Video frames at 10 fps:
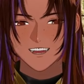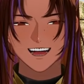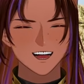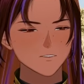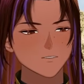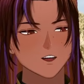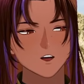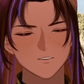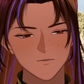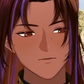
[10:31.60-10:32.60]
If you
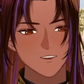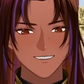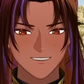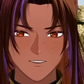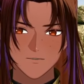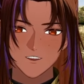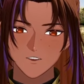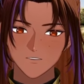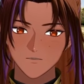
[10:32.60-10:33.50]
like funny spells,